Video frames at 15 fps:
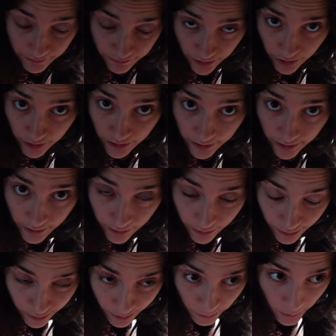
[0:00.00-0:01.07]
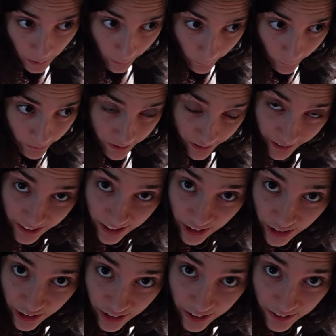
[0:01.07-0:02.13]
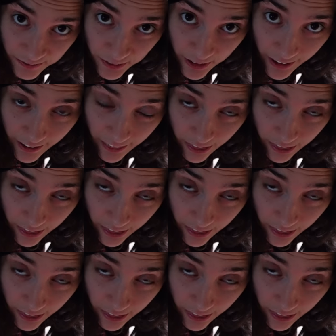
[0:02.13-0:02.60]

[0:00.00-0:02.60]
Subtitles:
I figured it out. It was easier than I